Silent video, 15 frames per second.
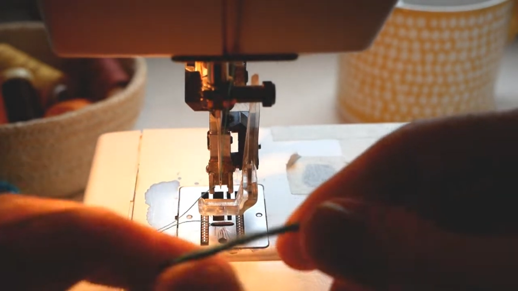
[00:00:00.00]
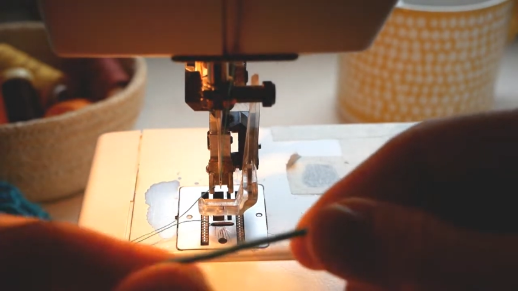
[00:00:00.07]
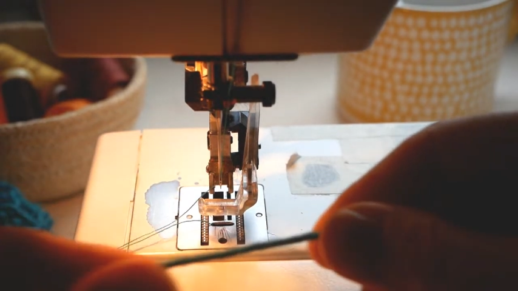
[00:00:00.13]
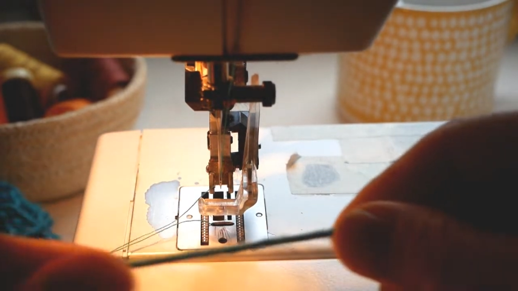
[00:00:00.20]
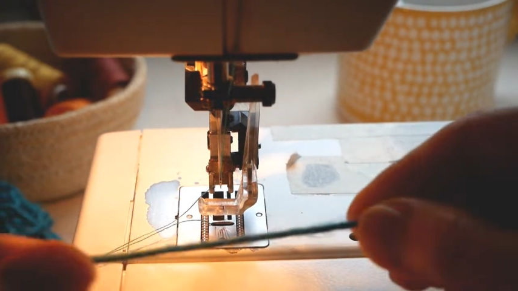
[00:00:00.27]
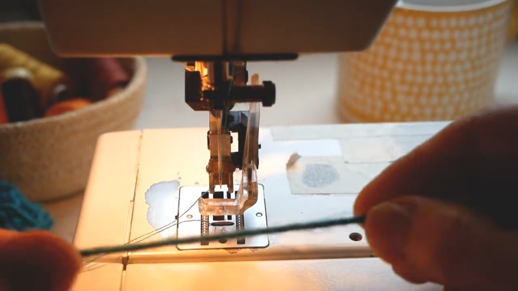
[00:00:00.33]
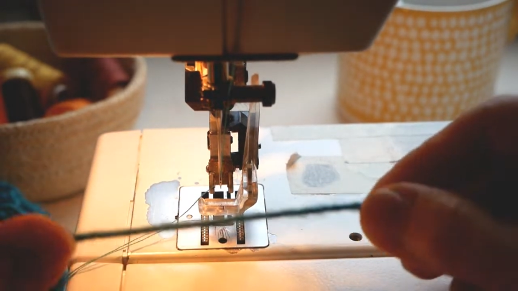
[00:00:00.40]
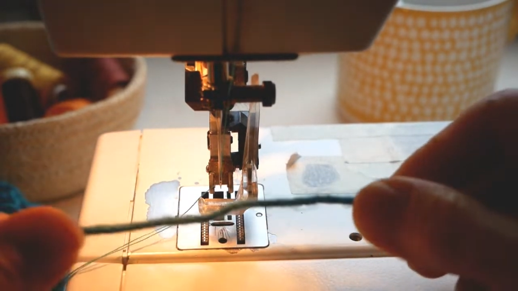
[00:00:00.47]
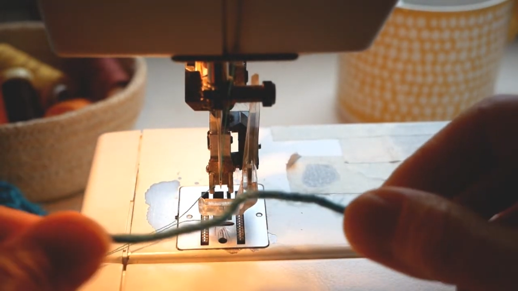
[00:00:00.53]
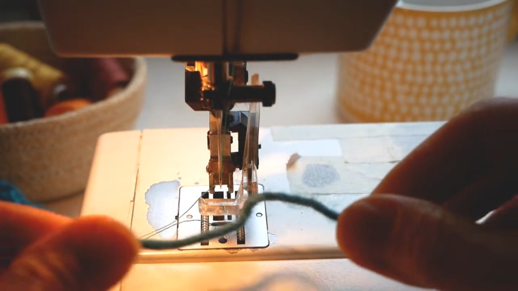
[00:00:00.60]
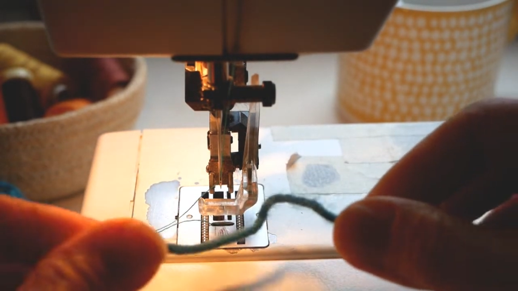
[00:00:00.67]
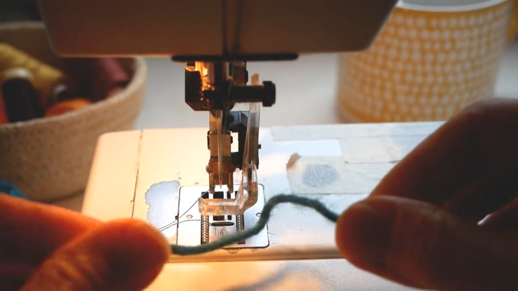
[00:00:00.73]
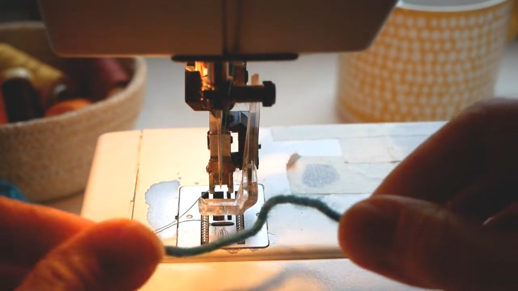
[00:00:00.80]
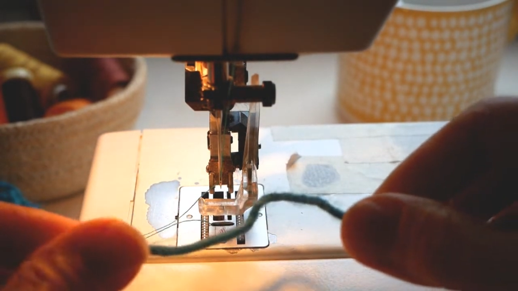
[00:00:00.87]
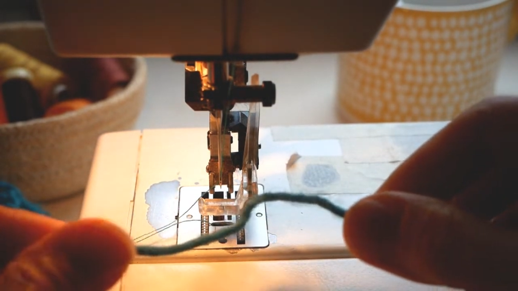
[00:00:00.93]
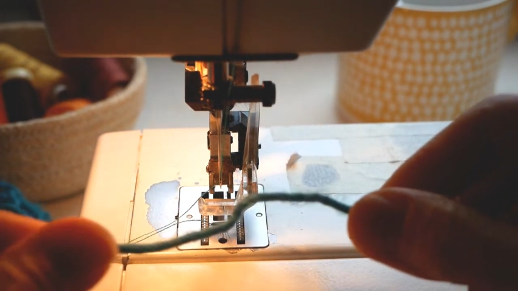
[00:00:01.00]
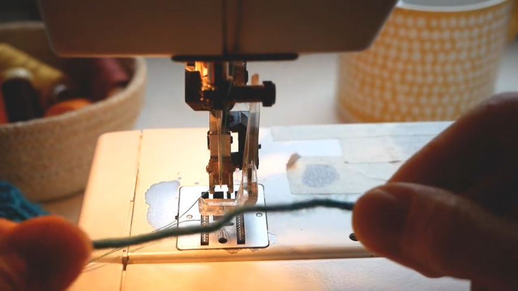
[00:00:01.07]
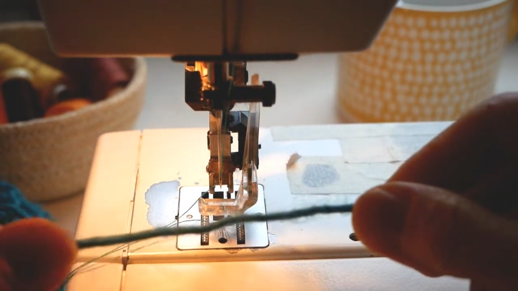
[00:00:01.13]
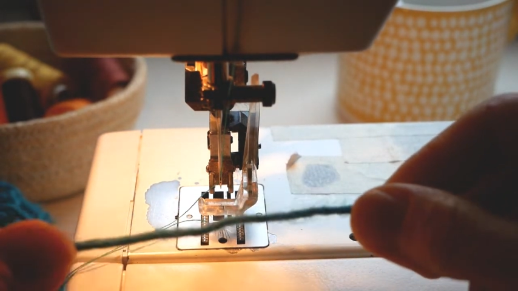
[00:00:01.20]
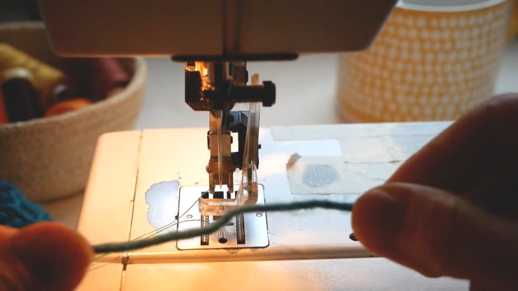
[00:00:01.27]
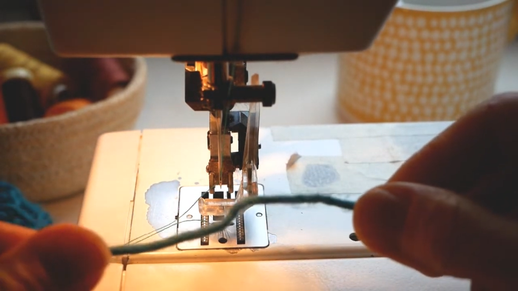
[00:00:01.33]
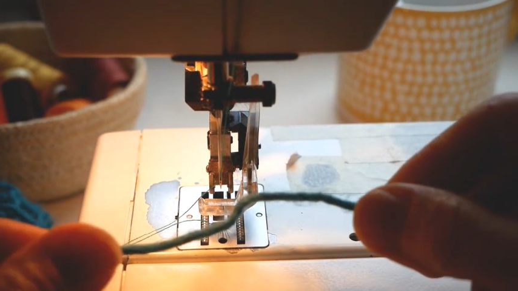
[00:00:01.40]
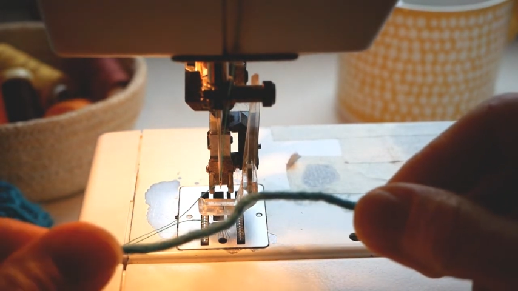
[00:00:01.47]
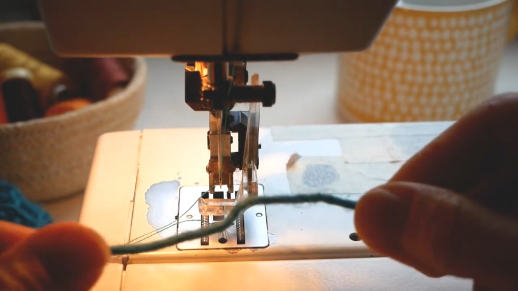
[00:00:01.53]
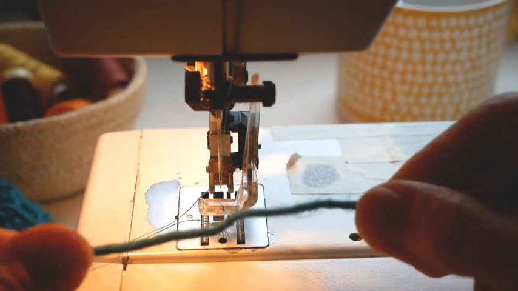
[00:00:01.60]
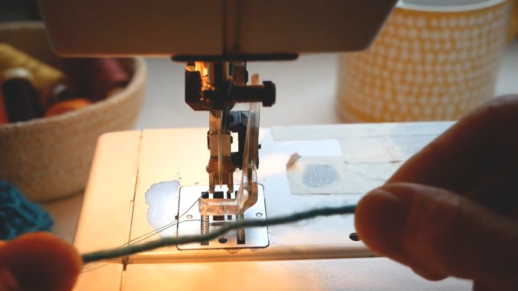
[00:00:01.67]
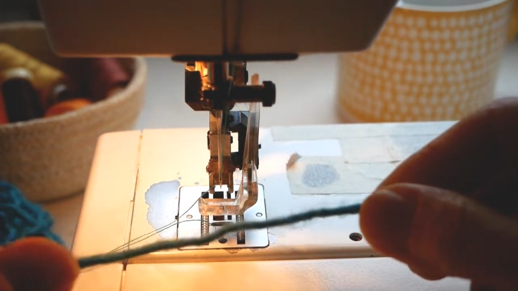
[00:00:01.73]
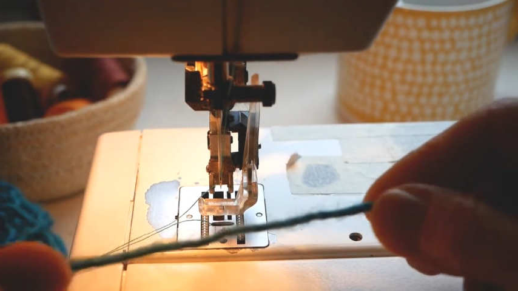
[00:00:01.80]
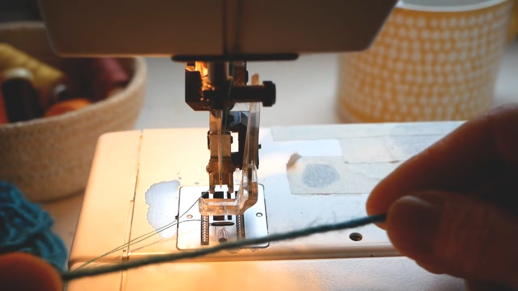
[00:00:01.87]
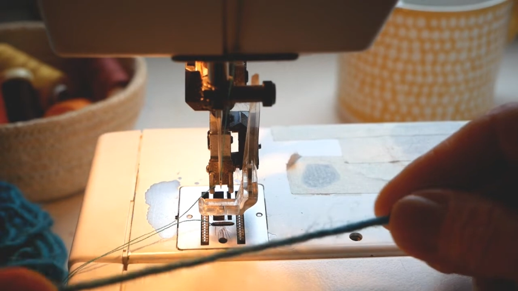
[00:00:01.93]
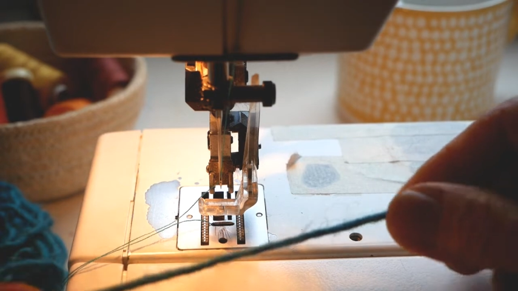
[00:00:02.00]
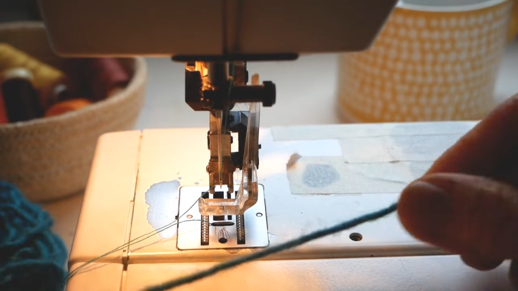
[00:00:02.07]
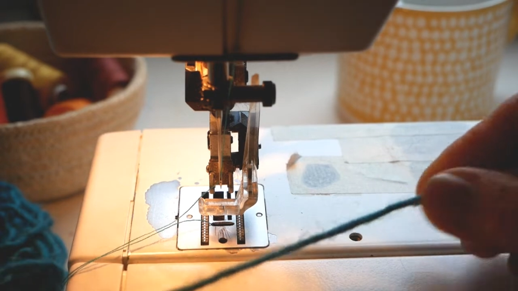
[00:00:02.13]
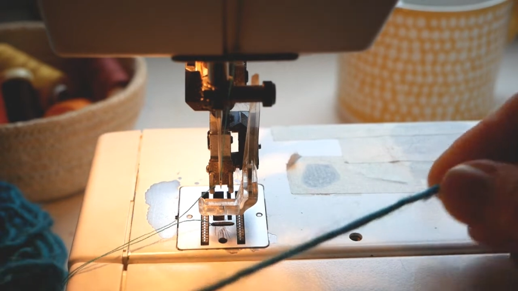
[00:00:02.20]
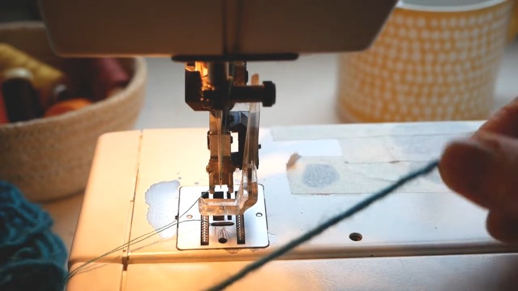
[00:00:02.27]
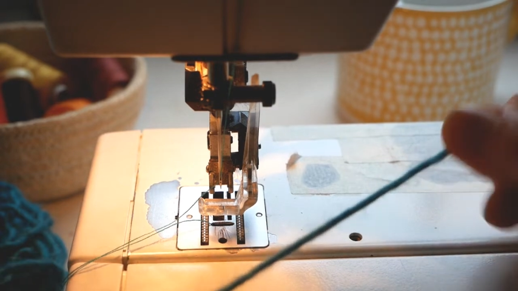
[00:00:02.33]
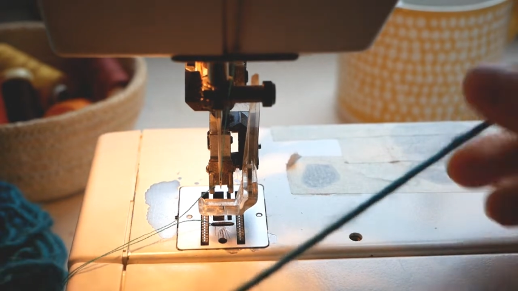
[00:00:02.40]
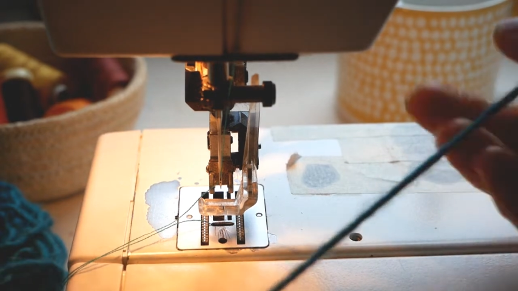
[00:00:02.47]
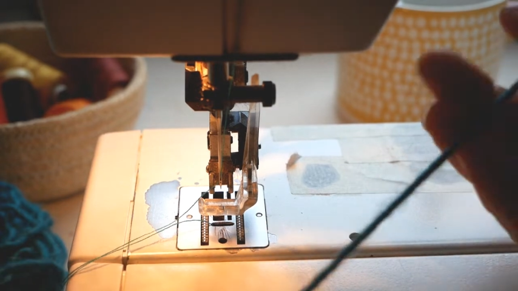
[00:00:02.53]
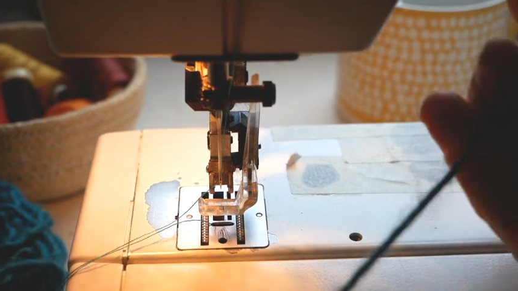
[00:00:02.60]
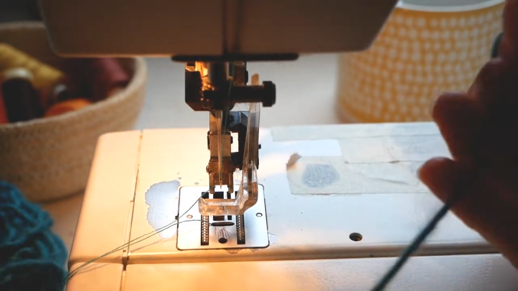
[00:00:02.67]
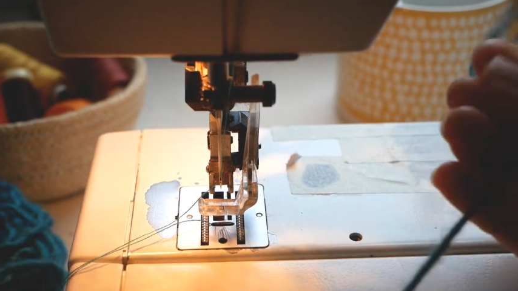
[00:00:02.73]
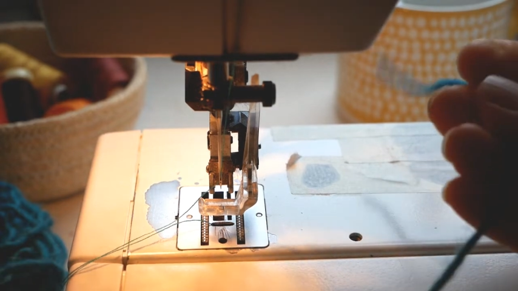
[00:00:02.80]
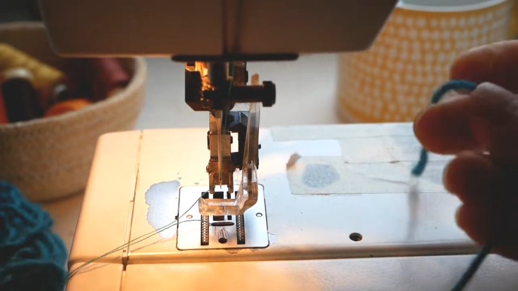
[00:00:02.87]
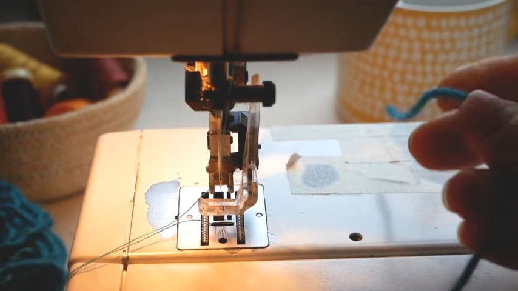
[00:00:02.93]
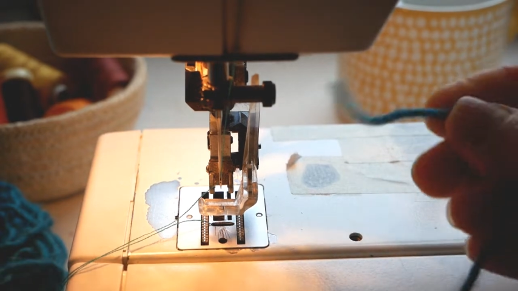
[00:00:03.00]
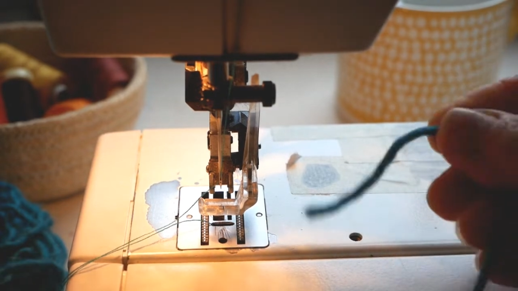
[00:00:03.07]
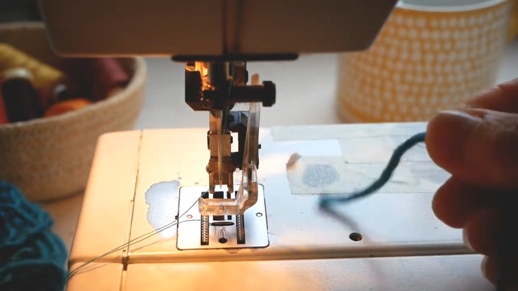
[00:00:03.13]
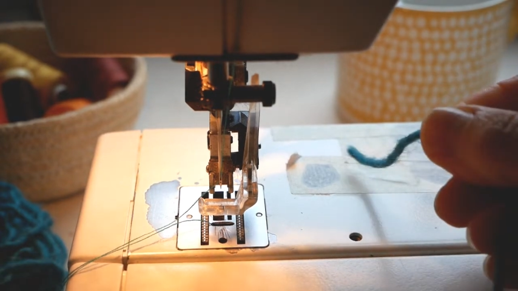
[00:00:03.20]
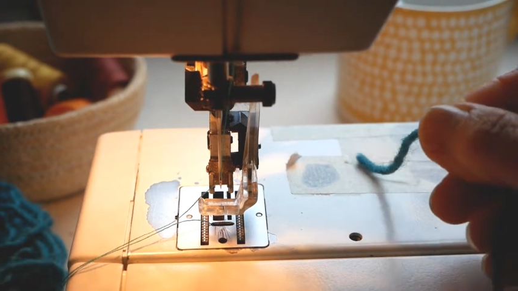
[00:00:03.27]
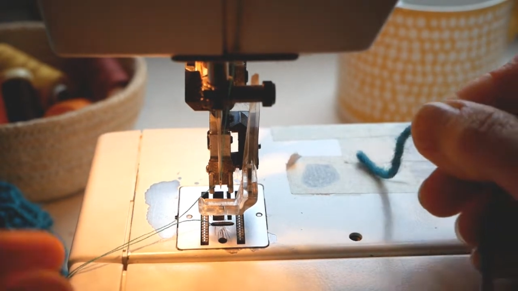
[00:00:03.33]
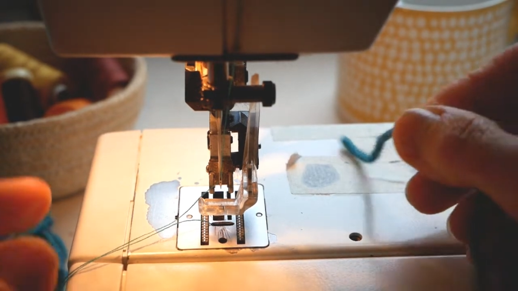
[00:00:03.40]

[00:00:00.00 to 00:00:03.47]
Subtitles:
No face is visible, so there are no lips to read.